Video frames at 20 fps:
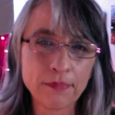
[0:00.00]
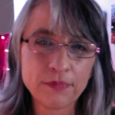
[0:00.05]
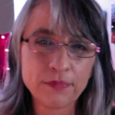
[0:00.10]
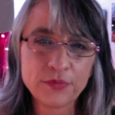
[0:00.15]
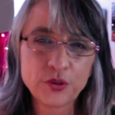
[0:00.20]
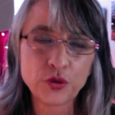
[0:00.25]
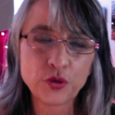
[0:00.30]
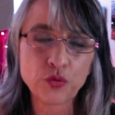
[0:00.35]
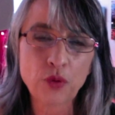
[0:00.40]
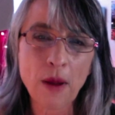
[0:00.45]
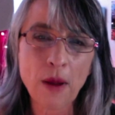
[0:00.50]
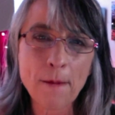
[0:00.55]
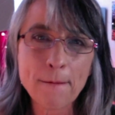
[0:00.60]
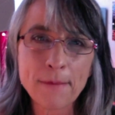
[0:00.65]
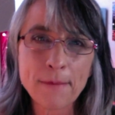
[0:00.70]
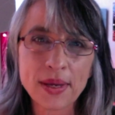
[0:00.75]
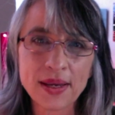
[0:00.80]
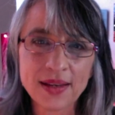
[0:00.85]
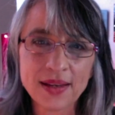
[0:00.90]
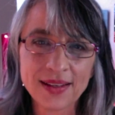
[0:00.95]

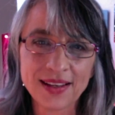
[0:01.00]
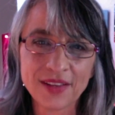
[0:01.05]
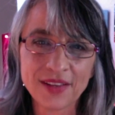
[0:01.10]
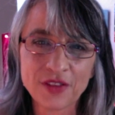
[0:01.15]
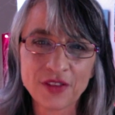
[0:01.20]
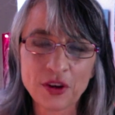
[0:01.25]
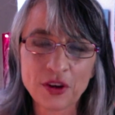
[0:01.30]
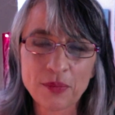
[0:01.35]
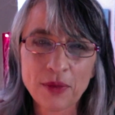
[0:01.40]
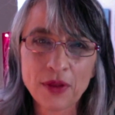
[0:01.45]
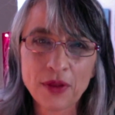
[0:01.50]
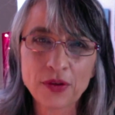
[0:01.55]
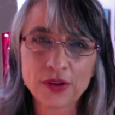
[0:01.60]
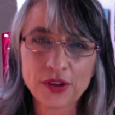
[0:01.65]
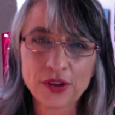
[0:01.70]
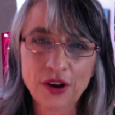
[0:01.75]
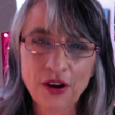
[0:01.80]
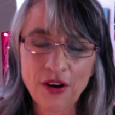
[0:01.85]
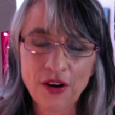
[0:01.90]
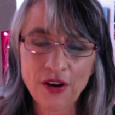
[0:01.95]
drumbeat of your mother's
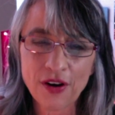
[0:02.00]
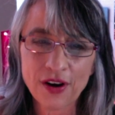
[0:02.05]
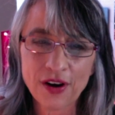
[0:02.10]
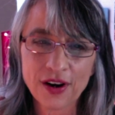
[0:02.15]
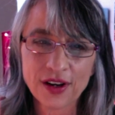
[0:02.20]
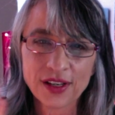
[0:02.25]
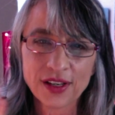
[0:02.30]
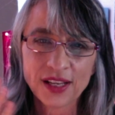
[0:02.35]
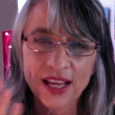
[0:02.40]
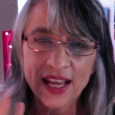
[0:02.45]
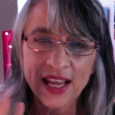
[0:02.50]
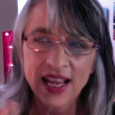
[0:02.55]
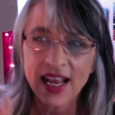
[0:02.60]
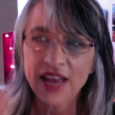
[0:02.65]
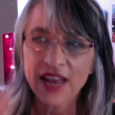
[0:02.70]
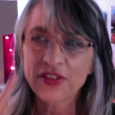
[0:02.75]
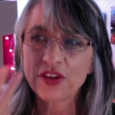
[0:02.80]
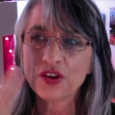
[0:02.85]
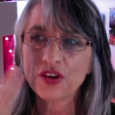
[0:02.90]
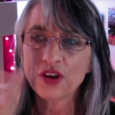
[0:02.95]
heart
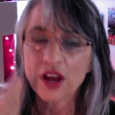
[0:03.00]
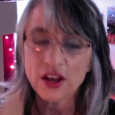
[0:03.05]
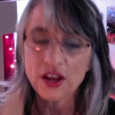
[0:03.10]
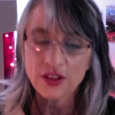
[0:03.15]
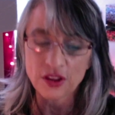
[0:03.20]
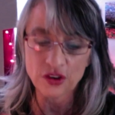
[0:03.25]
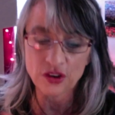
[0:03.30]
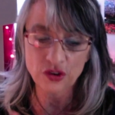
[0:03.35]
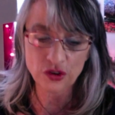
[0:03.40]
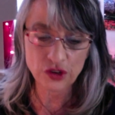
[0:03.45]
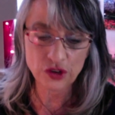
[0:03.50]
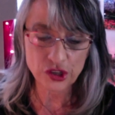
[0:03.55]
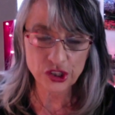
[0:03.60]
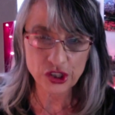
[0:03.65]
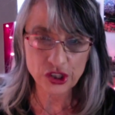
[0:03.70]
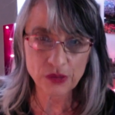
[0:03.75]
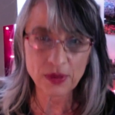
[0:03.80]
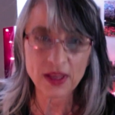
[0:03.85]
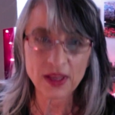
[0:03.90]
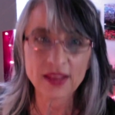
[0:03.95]
and the
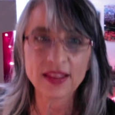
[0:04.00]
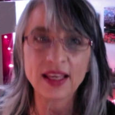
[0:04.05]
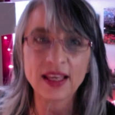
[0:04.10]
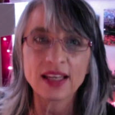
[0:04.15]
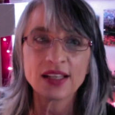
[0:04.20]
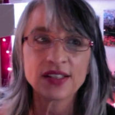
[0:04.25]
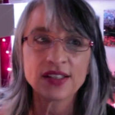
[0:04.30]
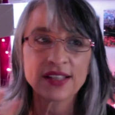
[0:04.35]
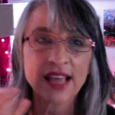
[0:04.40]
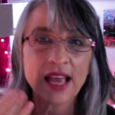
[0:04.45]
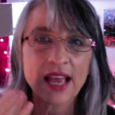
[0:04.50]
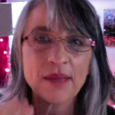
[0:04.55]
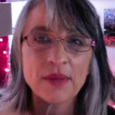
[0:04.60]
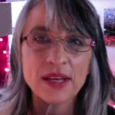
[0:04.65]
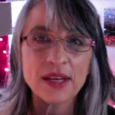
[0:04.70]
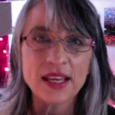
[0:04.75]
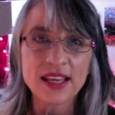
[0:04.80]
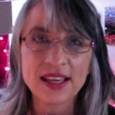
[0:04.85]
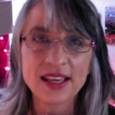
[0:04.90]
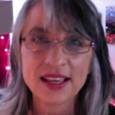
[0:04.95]
nourishment that is coming
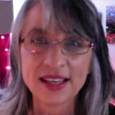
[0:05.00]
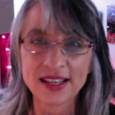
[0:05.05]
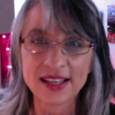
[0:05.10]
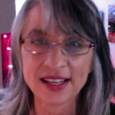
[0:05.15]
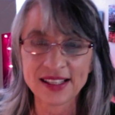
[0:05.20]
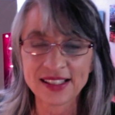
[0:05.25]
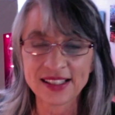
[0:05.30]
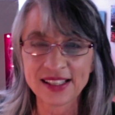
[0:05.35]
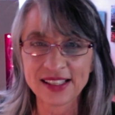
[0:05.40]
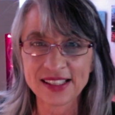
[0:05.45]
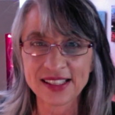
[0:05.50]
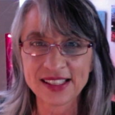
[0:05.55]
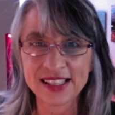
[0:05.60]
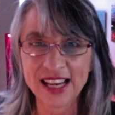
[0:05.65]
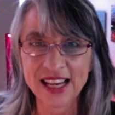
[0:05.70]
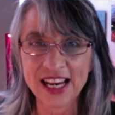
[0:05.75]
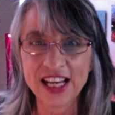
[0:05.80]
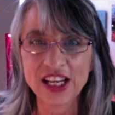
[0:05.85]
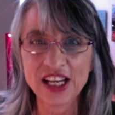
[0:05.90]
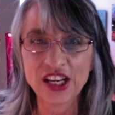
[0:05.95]
in and
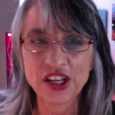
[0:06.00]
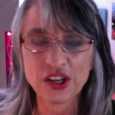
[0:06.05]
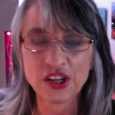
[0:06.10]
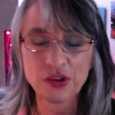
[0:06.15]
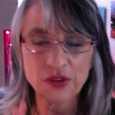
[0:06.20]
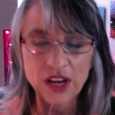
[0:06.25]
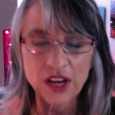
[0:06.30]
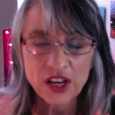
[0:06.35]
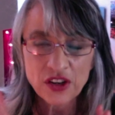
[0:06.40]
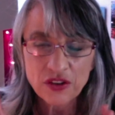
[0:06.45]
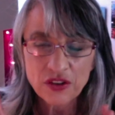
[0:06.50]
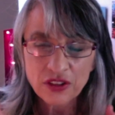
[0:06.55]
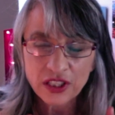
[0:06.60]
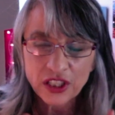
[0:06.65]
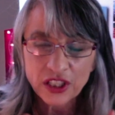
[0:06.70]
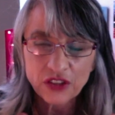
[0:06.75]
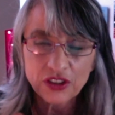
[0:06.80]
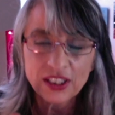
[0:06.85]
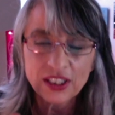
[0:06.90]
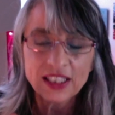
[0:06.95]
sustaining you. And you're
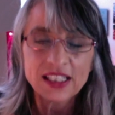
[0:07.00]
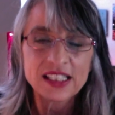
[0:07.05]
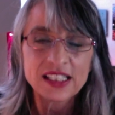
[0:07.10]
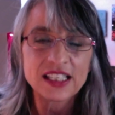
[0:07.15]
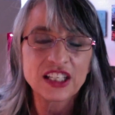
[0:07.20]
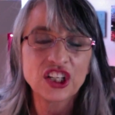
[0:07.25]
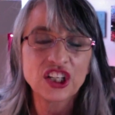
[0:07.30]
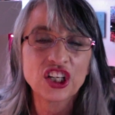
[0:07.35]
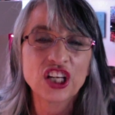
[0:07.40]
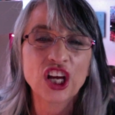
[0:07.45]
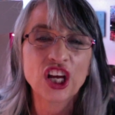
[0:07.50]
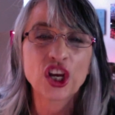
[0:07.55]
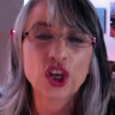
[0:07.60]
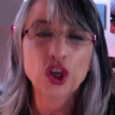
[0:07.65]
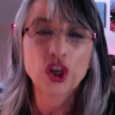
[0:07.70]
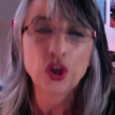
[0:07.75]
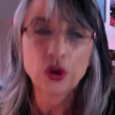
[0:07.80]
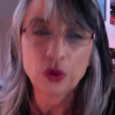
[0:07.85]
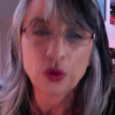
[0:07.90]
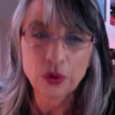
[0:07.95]
literally in this little
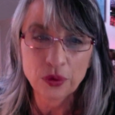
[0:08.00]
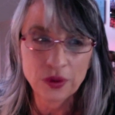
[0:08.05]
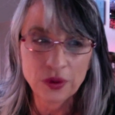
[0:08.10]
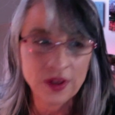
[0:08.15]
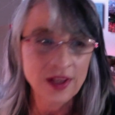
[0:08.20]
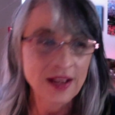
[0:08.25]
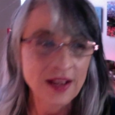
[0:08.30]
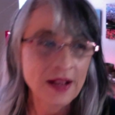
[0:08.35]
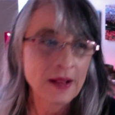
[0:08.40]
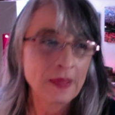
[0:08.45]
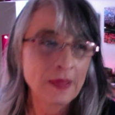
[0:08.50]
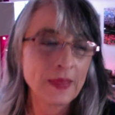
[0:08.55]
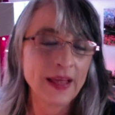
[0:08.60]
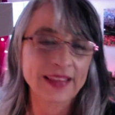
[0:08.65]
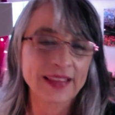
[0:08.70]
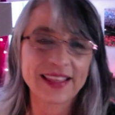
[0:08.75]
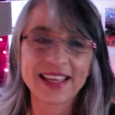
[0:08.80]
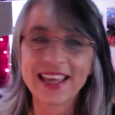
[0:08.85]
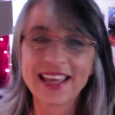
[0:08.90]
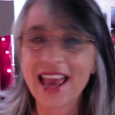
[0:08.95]
cocoon, like
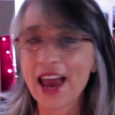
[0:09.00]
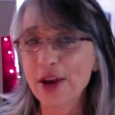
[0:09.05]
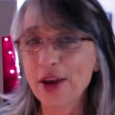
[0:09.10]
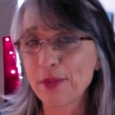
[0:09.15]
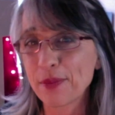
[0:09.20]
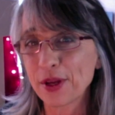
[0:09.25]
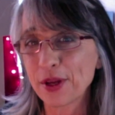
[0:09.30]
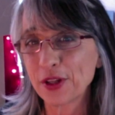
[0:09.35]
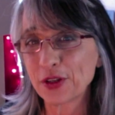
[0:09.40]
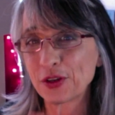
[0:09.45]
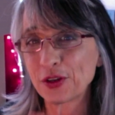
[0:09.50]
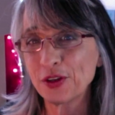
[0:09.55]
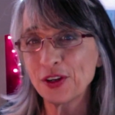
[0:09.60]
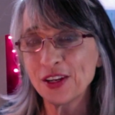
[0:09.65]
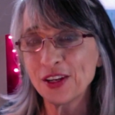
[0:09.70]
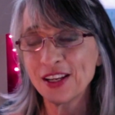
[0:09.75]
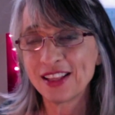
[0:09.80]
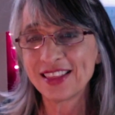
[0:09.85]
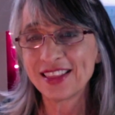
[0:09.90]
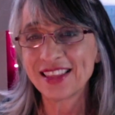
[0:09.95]
the caterpillar
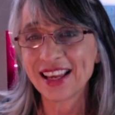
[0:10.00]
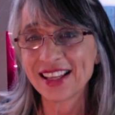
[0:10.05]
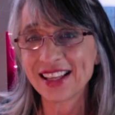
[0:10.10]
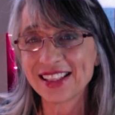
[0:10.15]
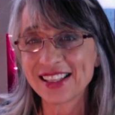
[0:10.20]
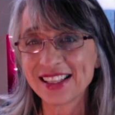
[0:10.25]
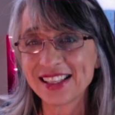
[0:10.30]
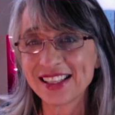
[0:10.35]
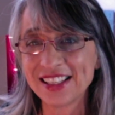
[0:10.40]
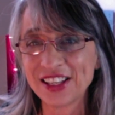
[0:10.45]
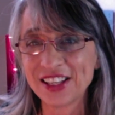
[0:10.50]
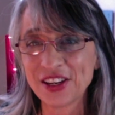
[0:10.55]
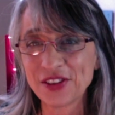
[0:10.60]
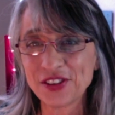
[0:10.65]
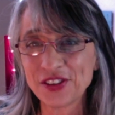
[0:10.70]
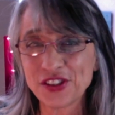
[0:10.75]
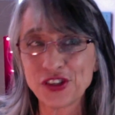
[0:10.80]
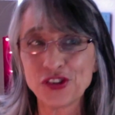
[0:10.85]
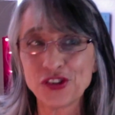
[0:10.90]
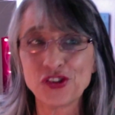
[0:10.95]
that's,
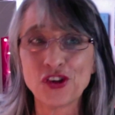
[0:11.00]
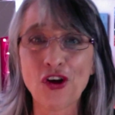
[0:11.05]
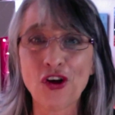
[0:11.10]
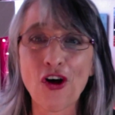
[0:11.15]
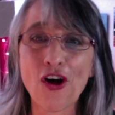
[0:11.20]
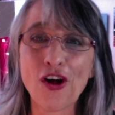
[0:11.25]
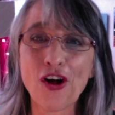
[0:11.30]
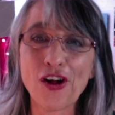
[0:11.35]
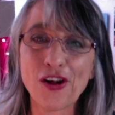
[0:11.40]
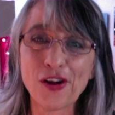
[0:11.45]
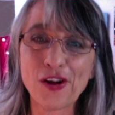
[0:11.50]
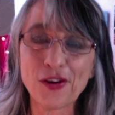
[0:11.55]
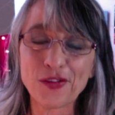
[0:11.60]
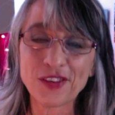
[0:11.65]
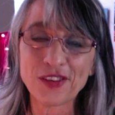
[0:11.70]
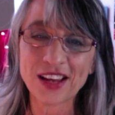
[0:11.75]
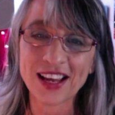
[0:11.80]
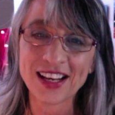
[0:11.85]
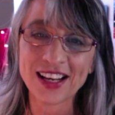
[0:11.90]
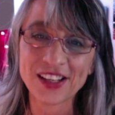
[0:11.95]
dissolved
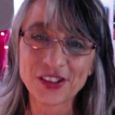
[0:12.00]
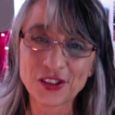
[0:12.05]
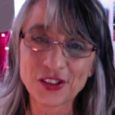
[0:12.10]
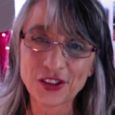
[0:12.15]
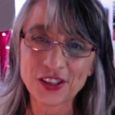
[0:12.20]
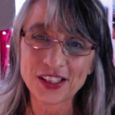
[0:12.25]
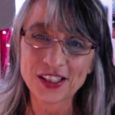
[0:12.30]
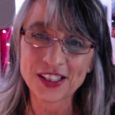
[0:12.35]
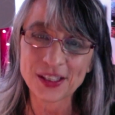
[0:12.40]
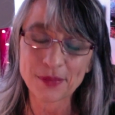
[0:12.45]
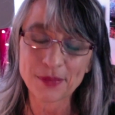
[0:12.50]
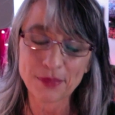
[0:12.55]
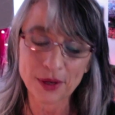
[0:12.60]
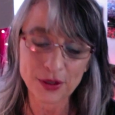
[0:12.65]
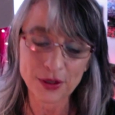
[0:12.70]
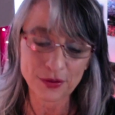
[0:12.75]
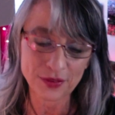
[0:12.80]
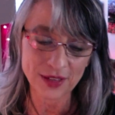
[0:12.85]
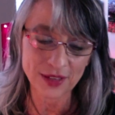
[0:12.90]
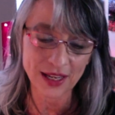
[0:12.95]
and is turning into a
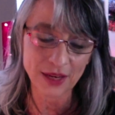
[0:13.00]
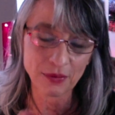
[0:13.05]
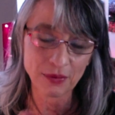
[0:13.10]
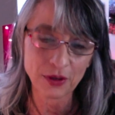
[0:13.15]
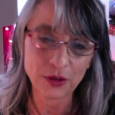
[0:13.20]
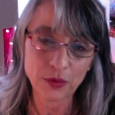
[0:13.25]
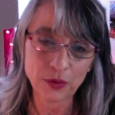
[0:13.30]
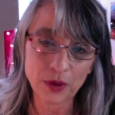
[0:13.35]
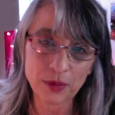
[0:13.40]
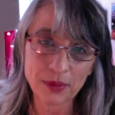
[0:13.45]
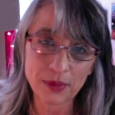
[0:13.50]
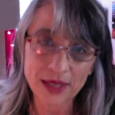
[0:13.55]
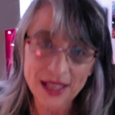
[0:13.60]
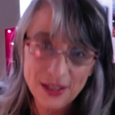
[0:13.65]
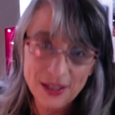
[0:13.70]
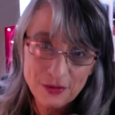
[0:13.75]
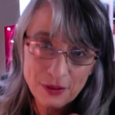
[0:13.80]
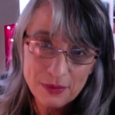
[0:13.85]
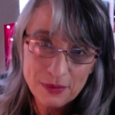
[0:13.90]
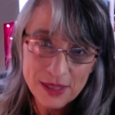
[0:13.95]
butterfly. Well, we
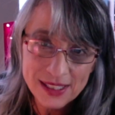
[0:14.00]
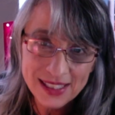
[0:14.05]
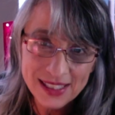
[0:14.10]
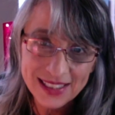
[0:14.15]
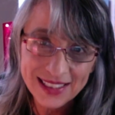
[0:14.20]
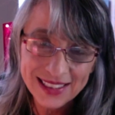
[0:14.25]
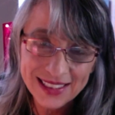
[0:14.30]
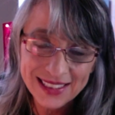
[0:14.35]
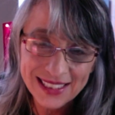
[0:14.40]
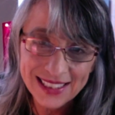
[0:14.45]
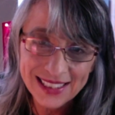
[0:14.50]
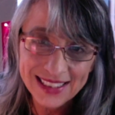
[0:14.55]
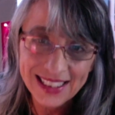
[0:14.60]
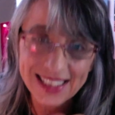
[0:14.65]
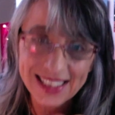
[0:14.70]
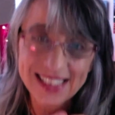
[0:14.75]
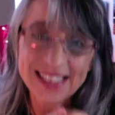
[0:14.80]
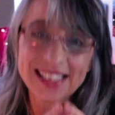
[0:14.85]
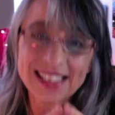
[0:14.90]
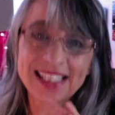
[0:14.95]
begin from this little teeny
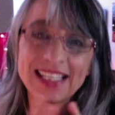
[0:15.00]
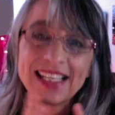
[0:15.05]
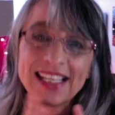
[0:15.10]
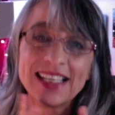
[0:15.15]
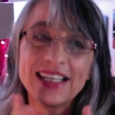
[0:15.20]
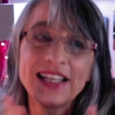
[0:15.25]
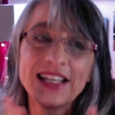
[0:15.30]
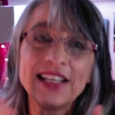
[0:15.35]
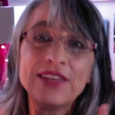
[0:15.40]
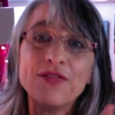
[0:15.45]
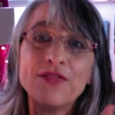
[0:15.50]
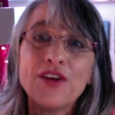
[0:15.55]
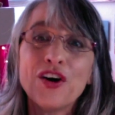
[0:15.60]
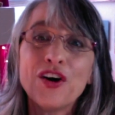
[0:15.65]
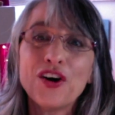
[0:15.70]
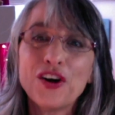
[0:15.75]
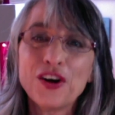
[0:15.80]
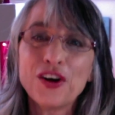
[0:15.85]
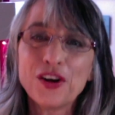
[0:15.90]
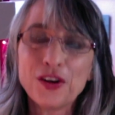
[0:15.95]
tiny seed and
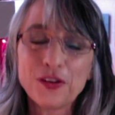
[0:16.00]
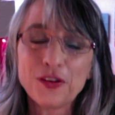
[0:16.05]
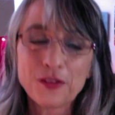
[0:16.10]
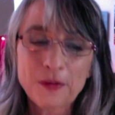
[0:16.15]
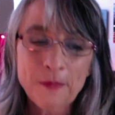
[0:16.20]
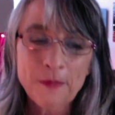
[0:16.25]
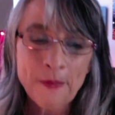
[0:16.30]
evolve.